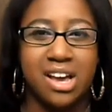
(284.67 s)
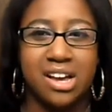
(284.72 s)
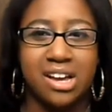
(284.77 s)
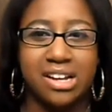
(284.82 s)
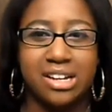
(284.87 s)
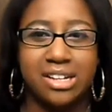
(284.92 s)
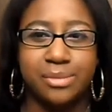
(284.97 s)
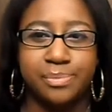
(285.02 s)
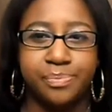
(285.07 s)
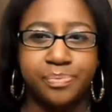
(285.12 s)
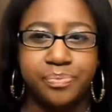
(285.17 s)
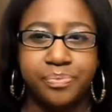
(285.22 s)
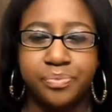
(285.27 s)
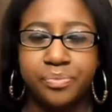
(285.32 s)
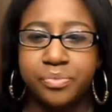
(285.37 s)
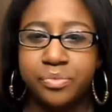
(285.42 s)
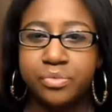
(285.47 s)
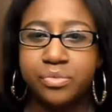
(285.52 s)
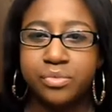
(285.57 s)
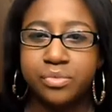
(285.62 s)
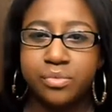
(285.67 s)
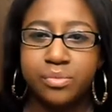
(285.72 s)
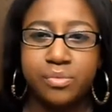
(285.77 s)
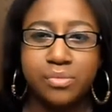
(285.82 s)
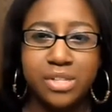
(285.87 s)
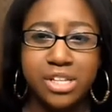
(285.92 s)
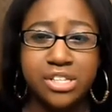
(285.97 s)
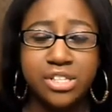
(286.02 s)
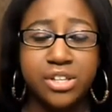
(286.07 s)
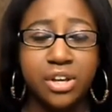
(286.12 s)

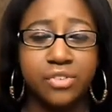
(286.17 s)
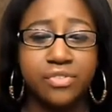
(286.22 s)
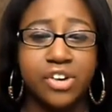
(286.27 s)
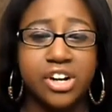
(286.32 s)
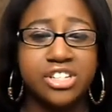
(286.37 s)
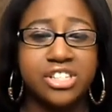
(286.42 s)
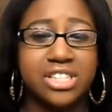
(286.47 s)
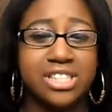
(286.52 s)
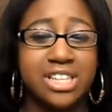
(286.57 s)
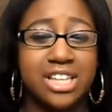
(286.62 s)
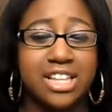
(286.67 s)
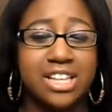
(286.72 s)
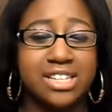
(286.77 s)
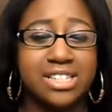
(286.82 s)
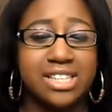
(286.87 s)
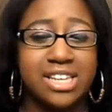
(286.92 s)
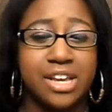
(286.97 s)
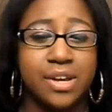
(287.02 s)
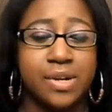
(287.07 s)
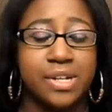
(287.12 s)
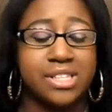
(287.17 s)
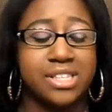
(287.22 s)
So versatility,